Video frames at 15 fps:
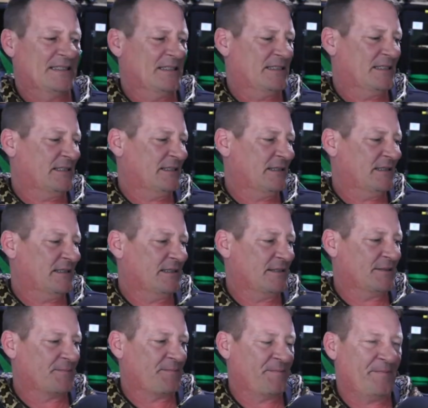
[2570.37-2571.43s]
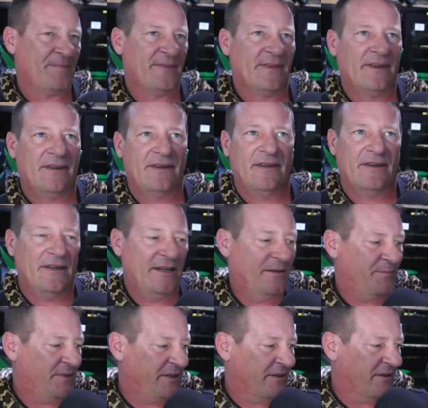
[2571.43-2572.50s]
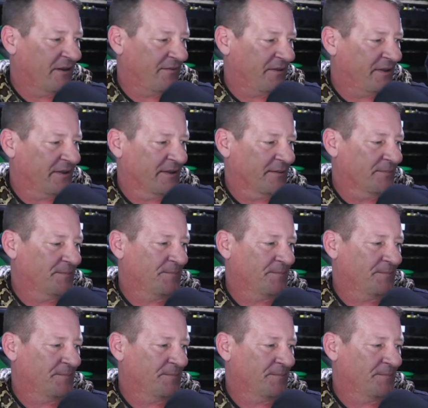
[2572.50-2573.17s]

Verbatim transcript: ah, empty coffee cup.